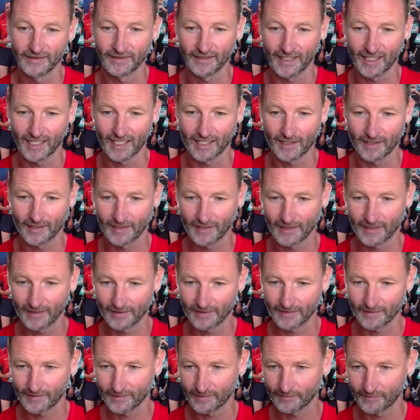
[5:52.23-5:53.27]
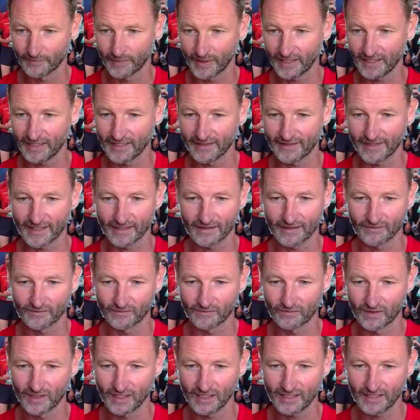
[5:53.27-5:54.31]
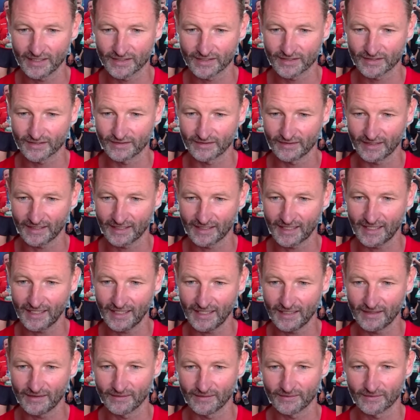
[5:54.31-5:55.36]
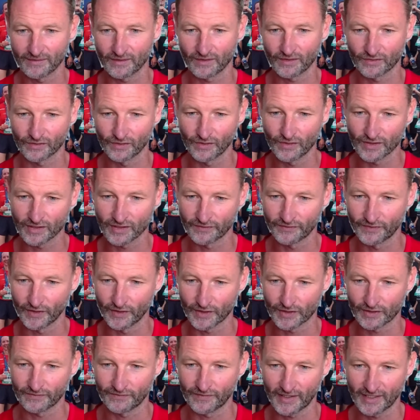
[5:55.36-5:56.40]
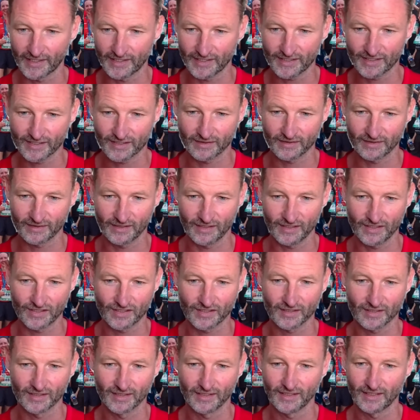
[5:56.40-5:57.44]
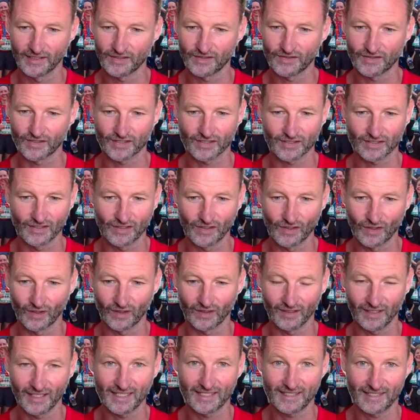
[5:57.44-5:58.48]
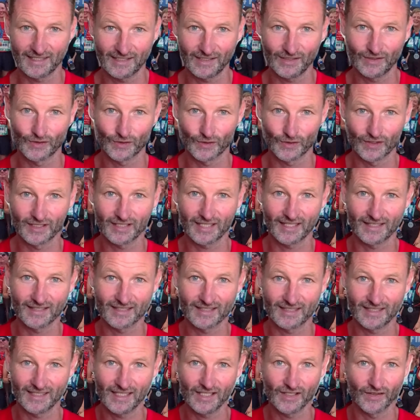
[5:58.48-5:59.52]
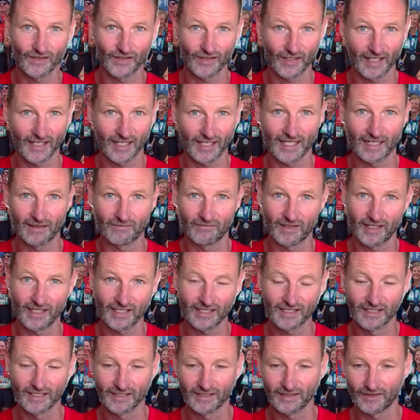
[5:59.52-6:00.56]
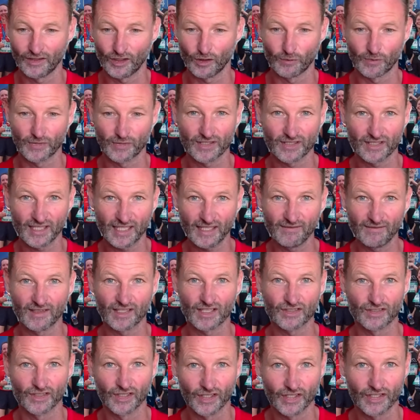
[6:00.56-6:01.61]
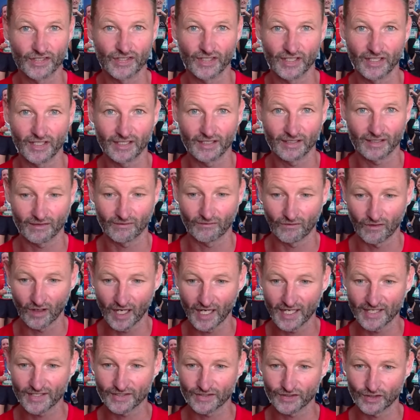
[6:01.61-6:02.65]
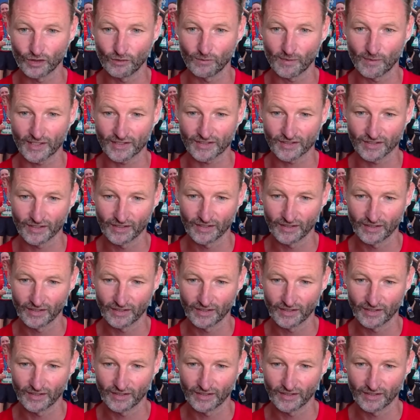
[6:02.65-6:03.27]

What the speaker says: But yeah, that really is a key through this first phase, is just not letting your intensity, your heart rate, your perceived exertion rise too much